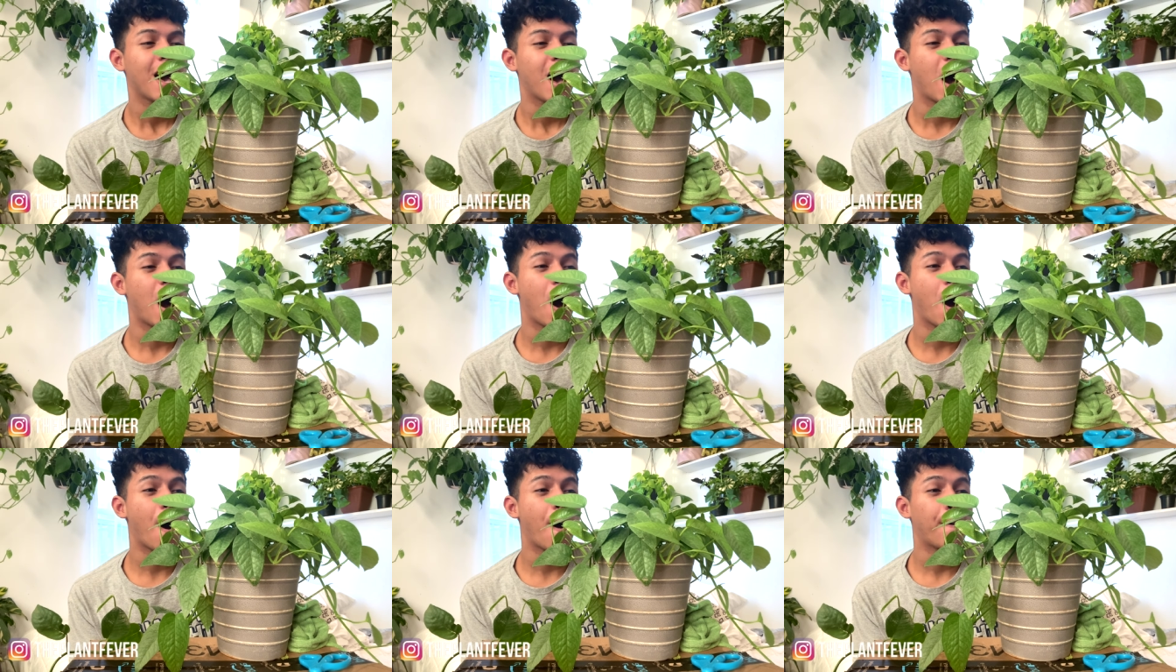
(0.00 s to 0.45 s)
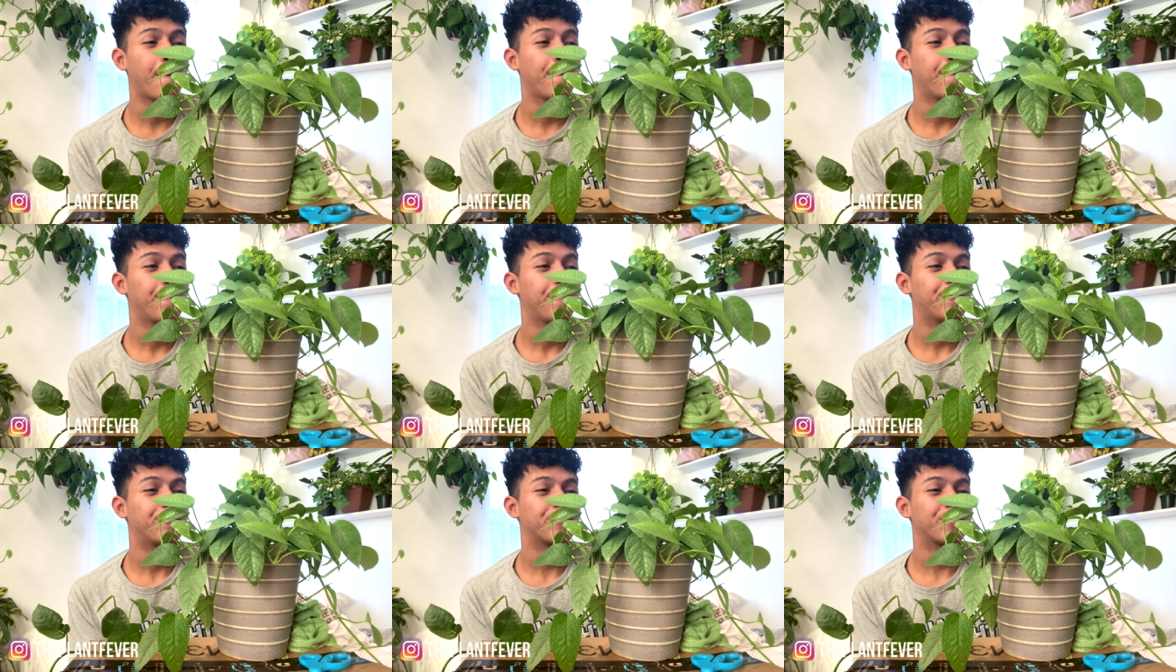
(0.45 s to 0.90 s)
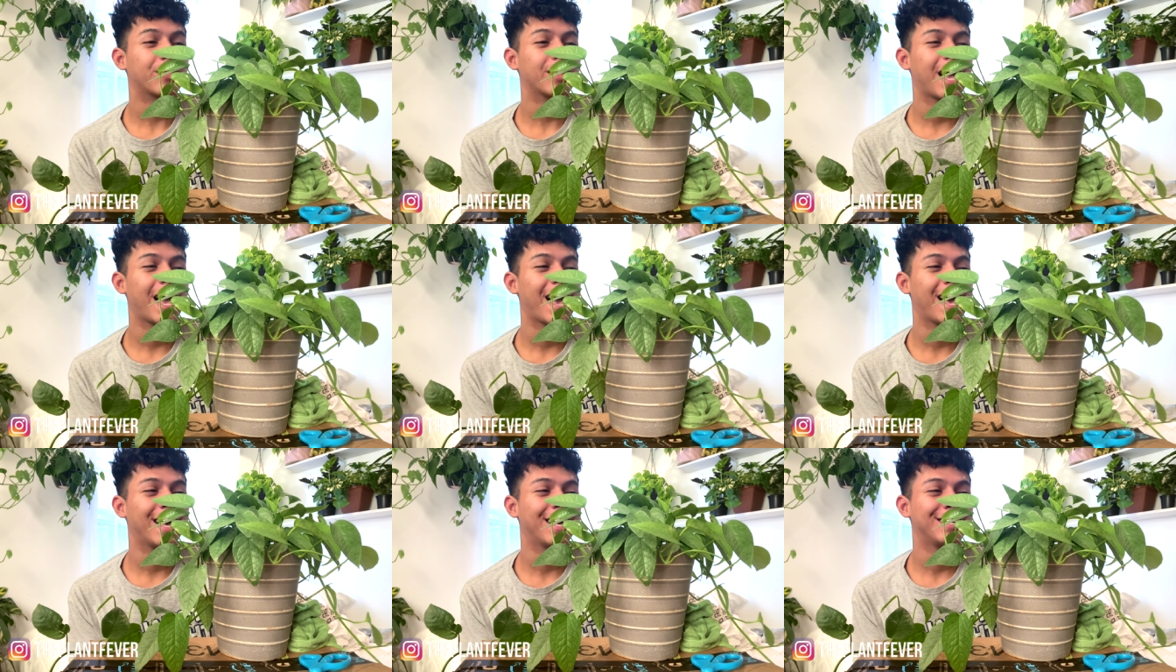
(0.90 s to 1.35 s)
Um,
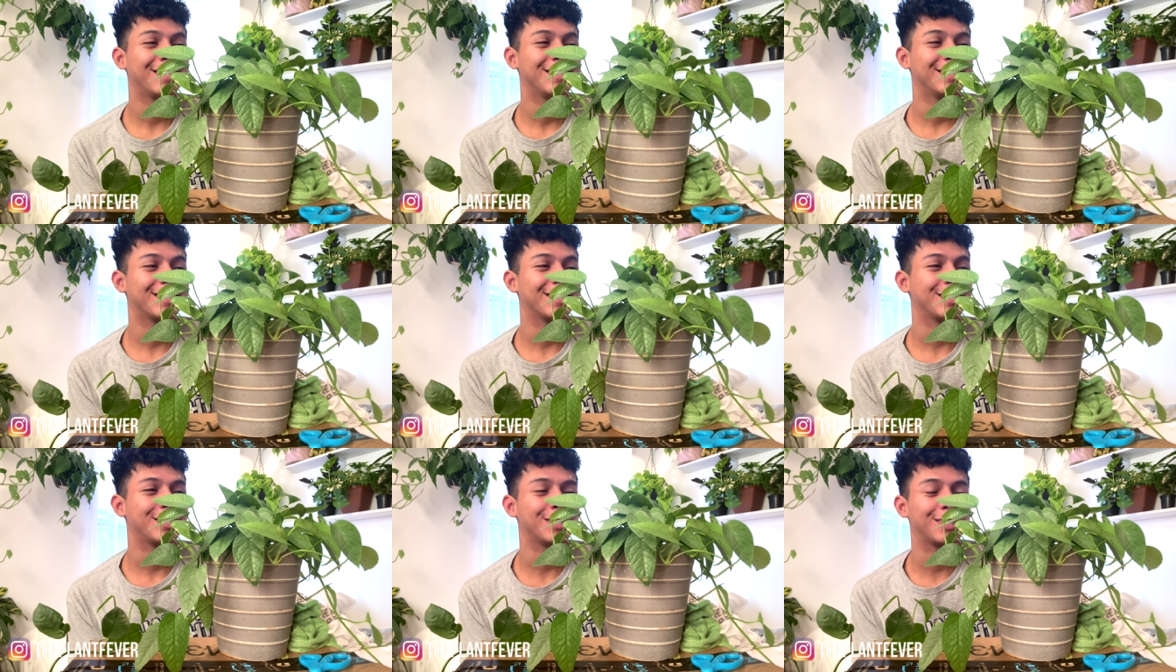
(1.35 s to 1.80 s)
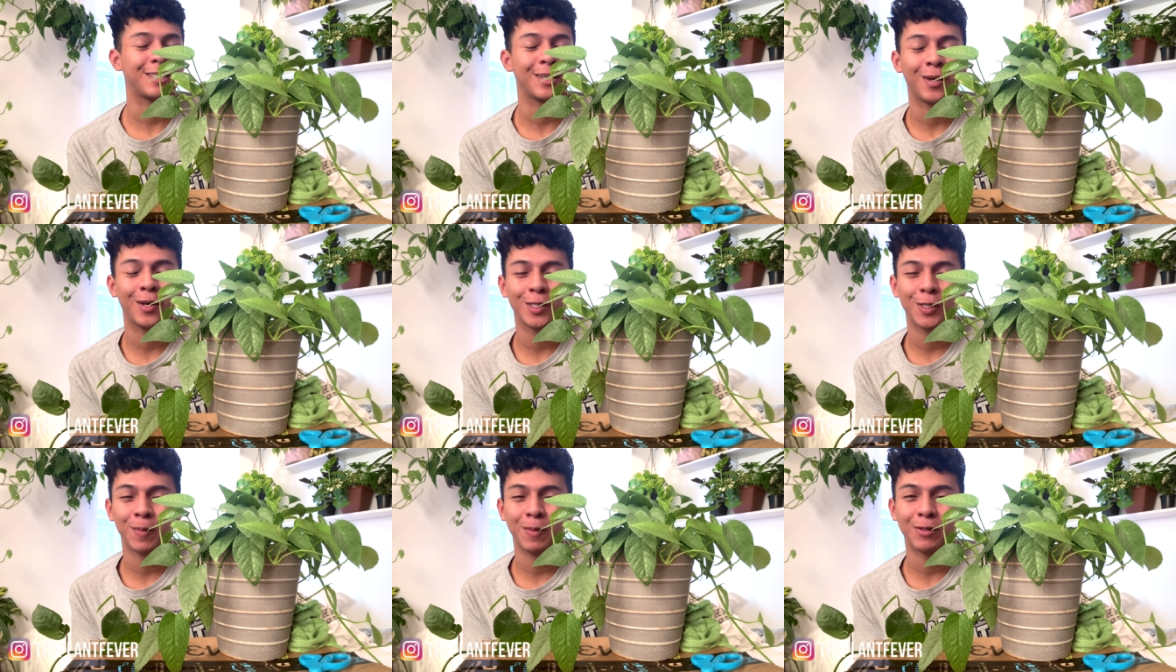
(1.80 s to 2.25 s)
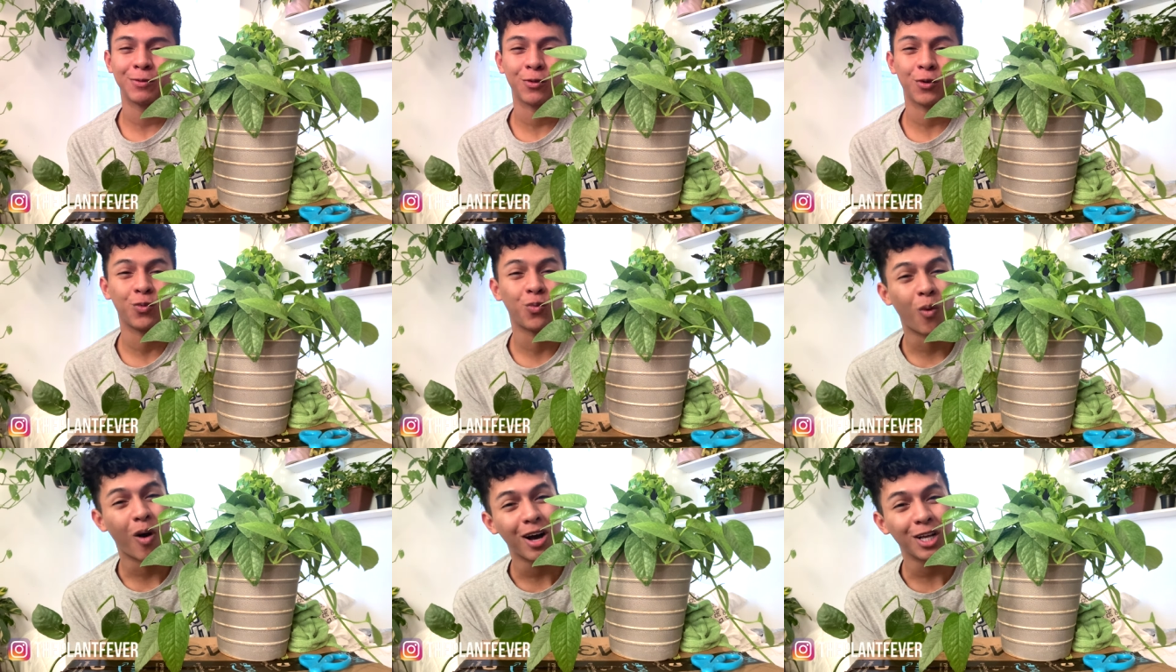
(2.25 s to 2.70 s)
and just thank you so much for
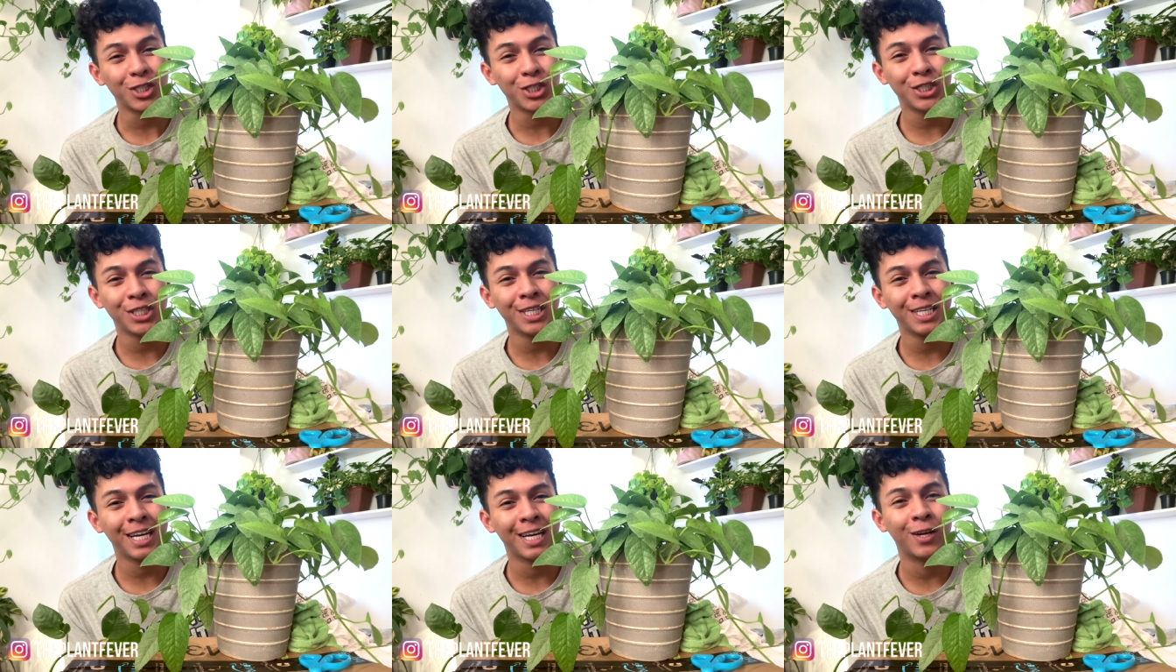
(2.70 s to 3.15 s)
watching